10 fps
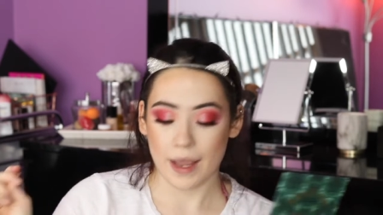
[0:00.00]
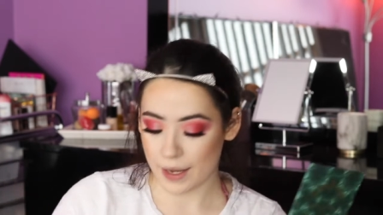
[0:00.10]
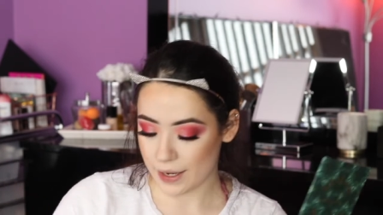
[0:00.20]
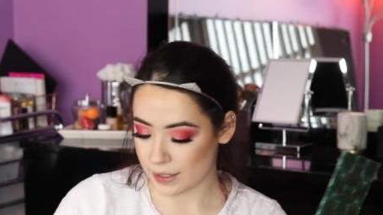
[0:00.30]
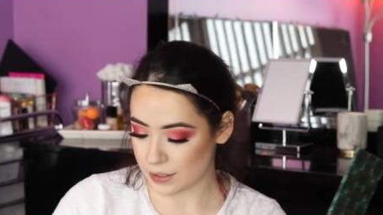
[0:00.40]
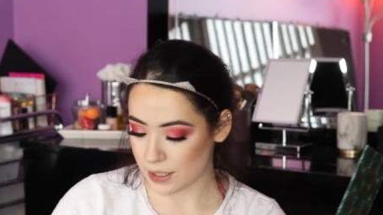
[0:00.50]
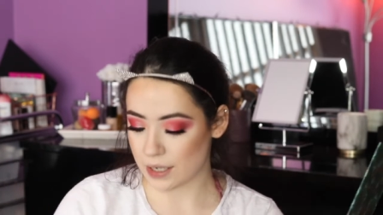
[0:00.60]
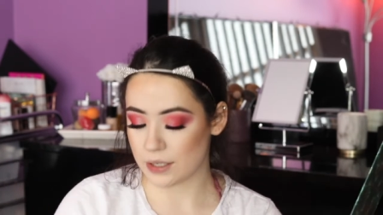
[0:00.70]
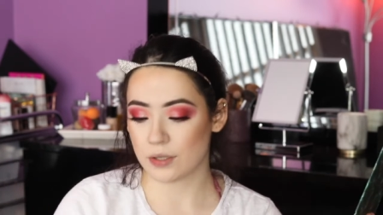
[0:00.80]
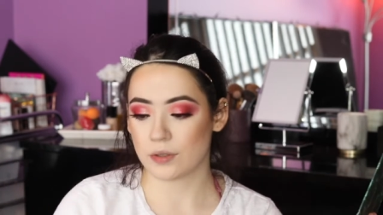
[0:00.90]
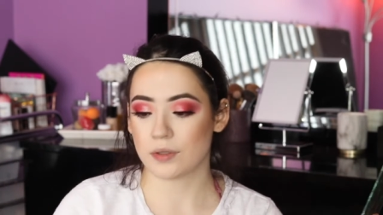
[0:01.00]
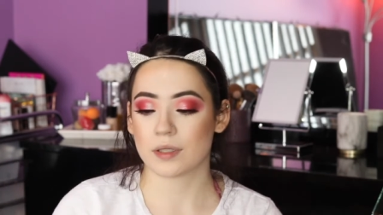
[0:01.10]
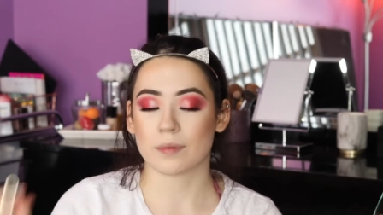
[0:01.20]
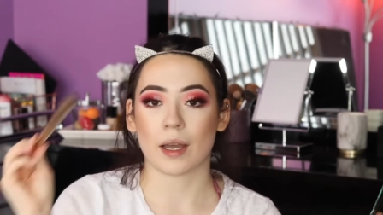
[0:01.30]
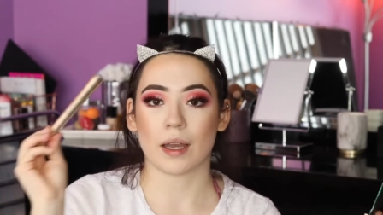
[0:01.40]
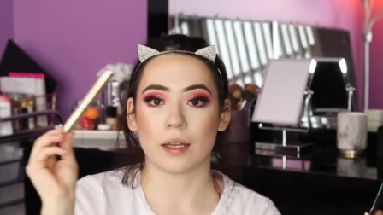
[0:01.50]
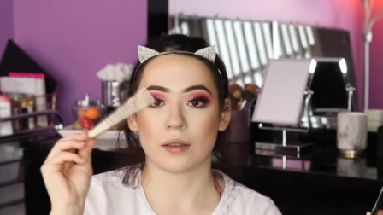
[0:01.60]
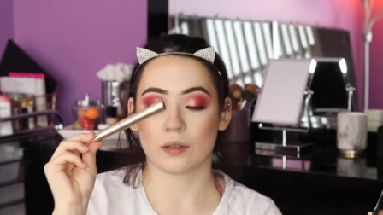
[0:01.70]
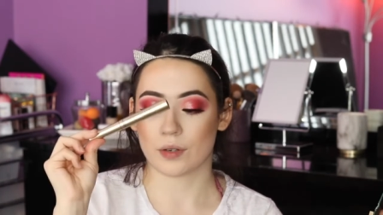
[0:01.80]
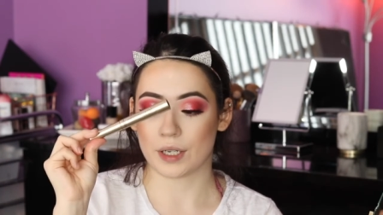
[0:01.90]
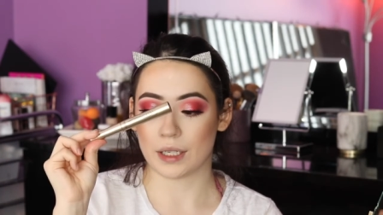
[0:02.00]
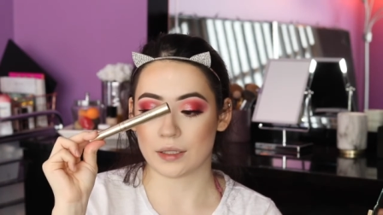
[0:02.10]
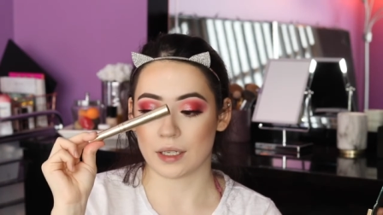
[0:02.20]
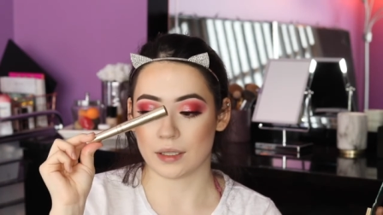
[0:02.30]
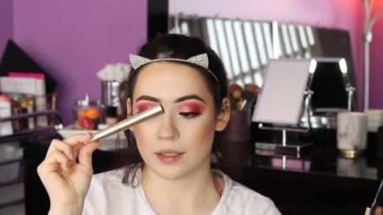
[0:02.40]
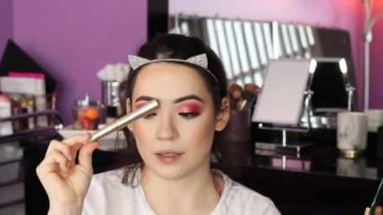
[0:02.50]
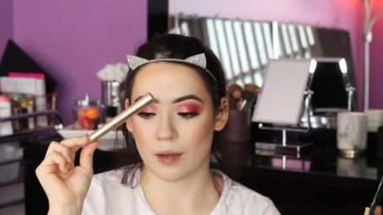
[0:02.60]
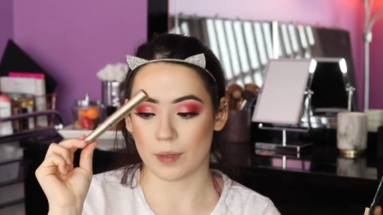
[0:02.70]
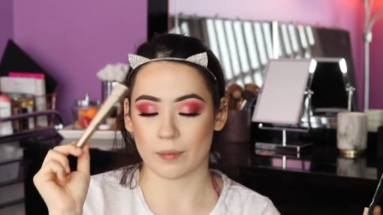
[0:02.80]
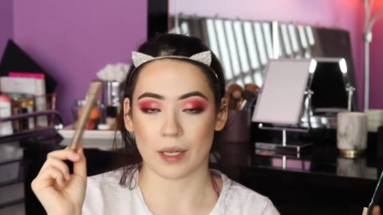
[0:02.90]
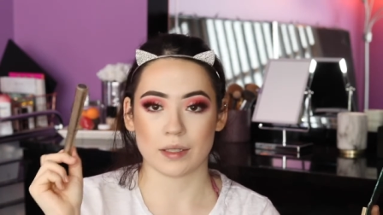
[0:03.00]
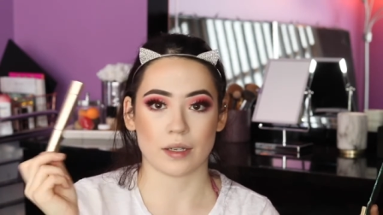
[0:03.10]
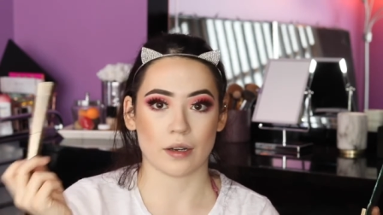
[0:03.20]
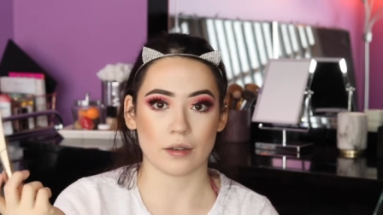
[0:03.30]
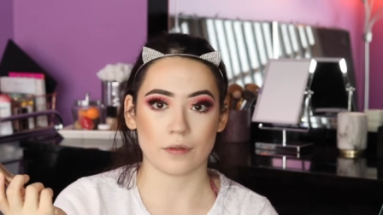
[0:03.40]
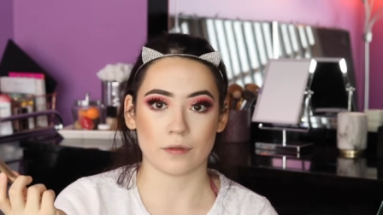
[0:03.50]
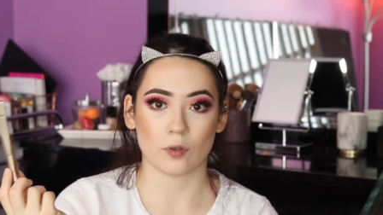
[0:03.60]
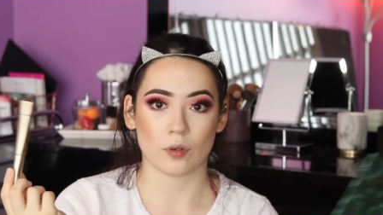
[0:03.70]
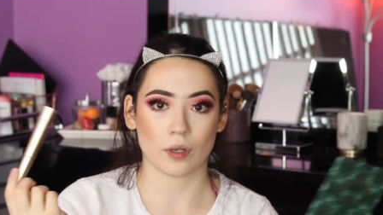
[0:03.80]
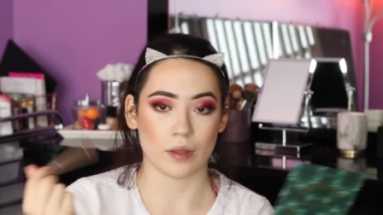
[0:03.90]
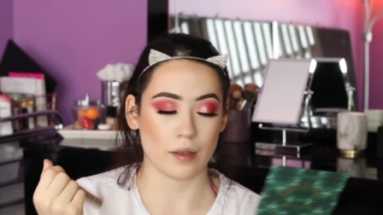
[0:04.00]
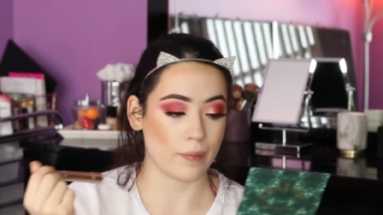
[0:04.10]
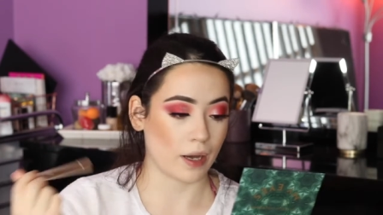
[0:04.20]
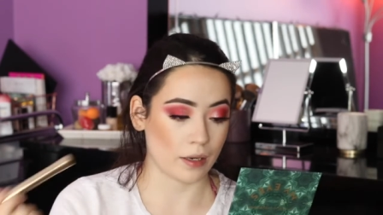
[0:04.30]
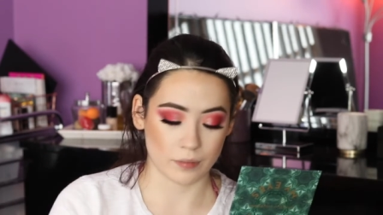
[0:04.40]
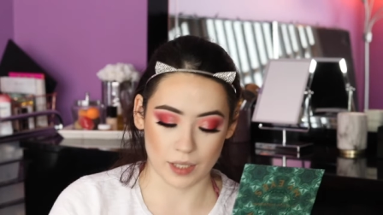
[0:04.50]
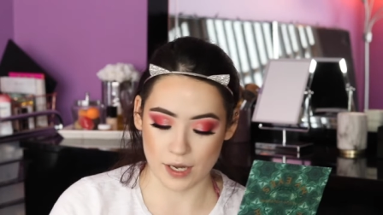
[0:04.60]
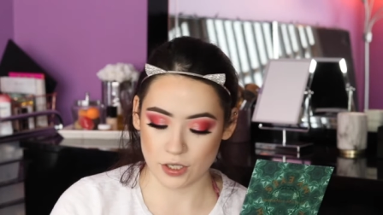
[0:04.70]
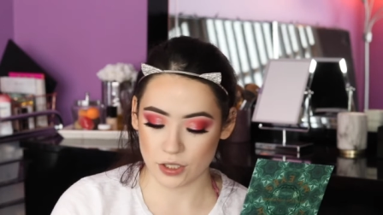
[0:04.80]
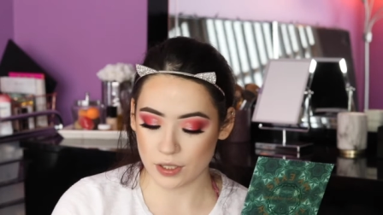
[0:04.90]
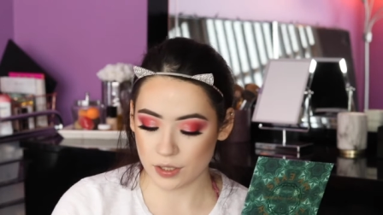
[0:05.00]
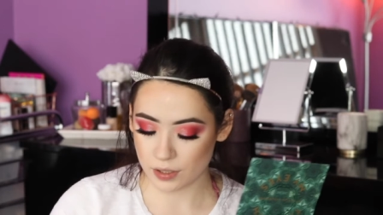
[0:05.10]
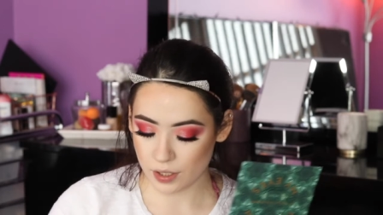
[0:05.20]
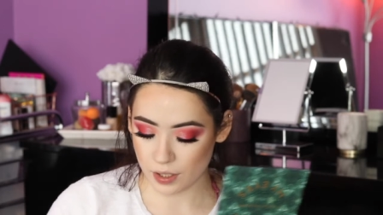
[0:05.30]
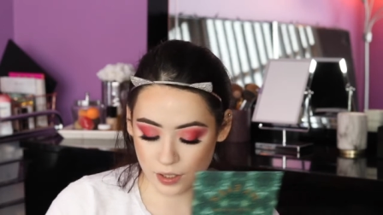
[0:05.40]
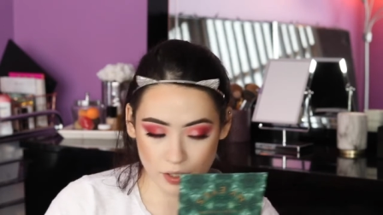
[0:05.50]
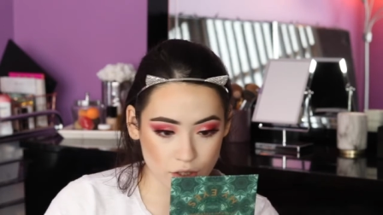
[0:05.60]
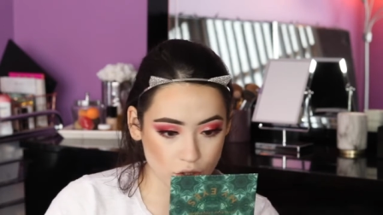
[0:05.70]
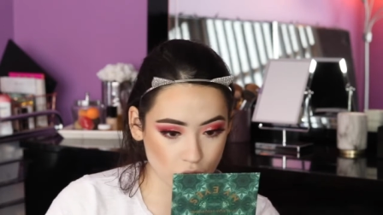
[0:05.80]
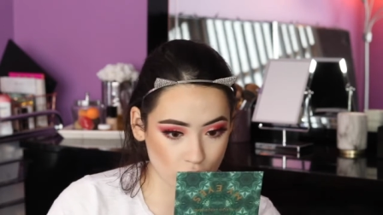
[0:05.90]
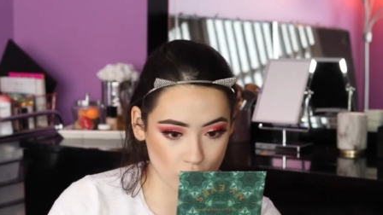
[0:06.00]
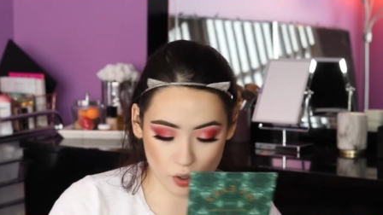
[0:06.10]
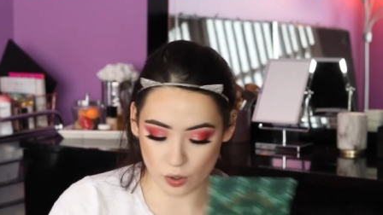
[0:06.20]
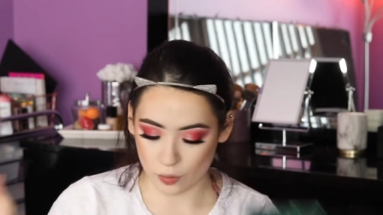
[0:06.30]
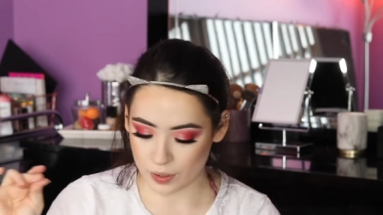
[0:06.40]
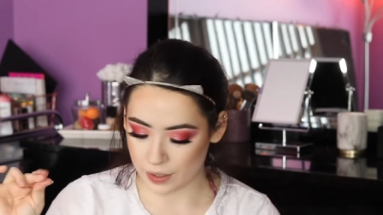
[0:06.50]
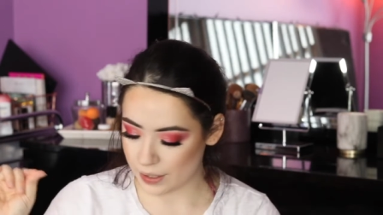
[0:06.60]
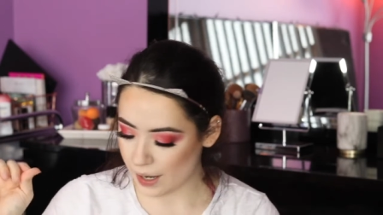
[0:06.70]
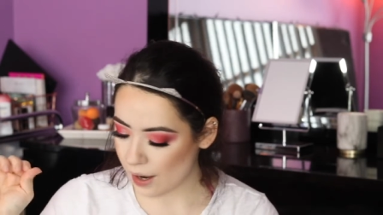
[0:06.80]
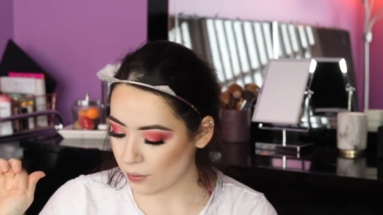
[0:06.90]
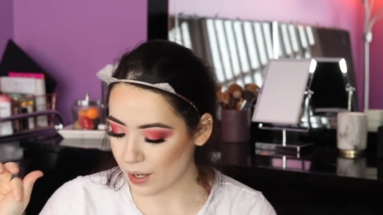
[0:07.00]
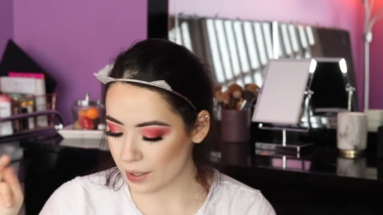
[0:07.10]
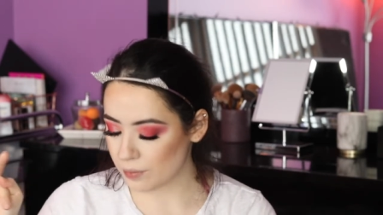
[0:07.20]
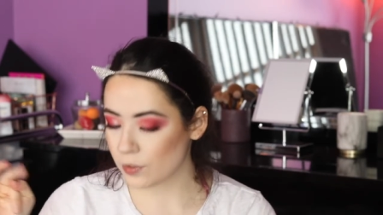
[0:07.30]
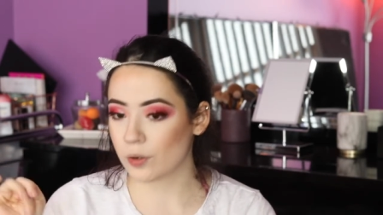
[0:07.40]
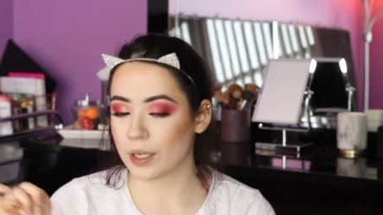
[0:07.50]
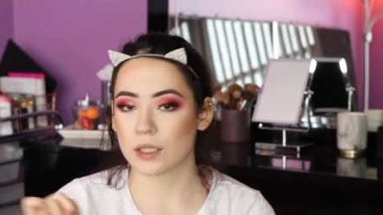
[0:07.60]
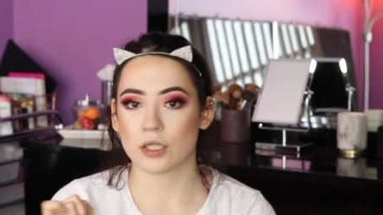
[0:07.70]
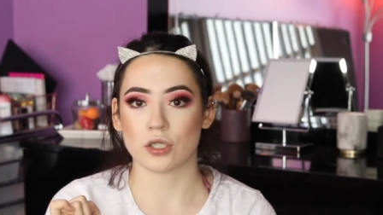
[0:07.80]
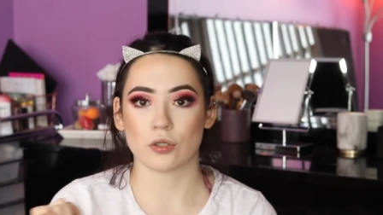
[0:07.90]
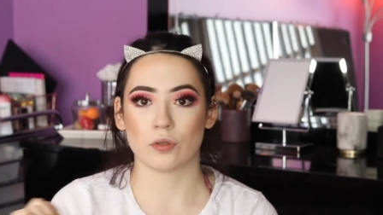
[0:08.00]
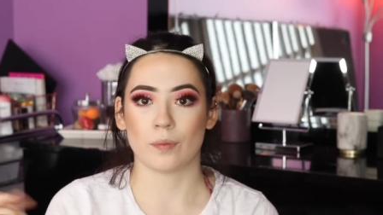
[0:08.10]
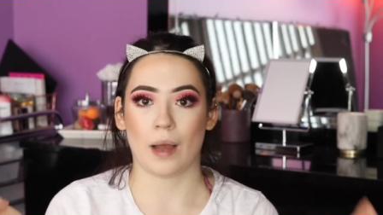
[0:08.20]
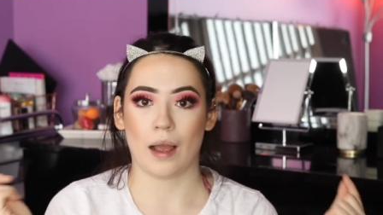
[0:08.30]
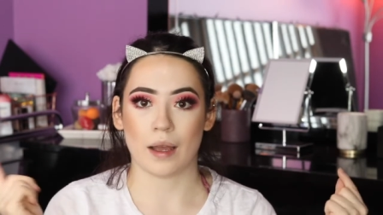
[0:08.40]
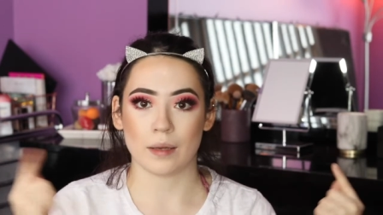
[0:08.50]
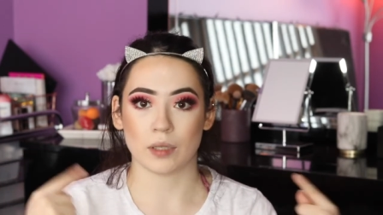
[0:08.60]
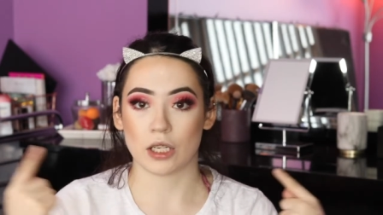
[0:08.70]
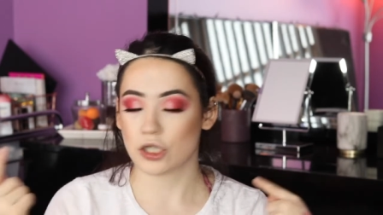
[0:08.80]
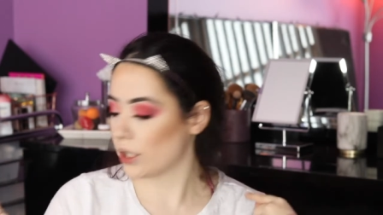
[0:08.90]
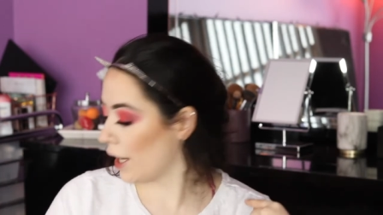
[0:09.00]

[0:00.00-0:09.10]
And I used my L'Oreal Telescopic Mascara for the bottom lashes. So now I'm going to do my blush and